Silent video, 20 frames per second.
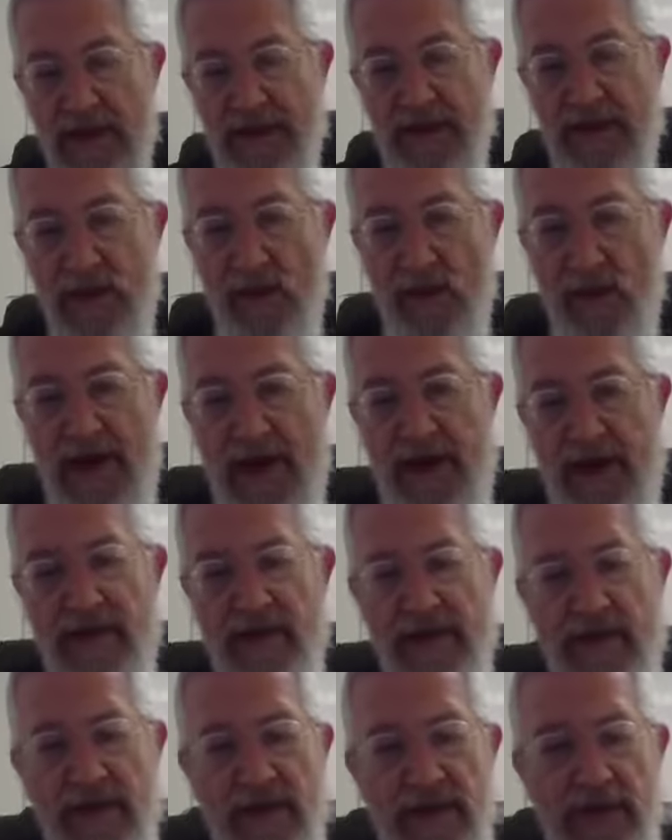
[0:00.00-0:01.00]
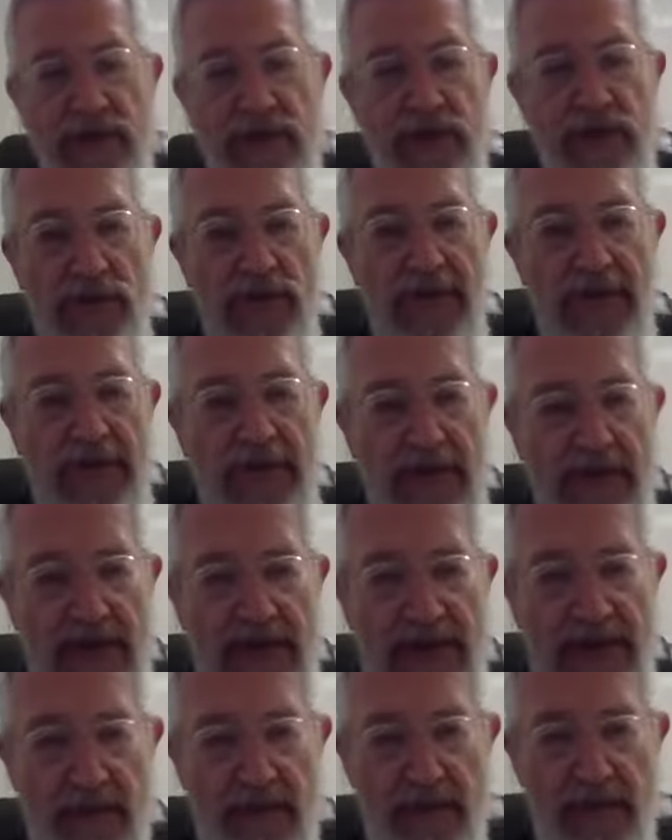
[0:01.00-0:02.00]
so when Sukkot
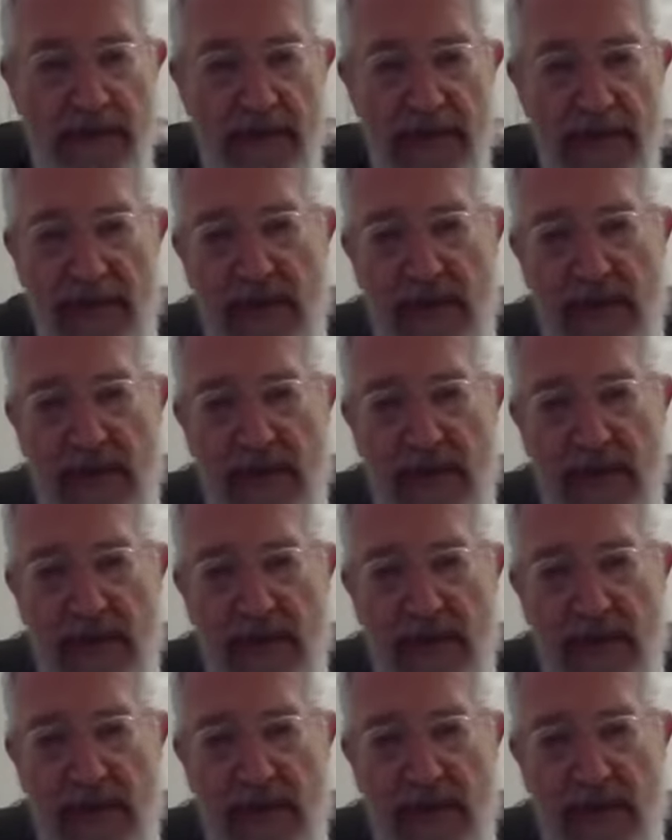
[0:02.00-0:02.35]
came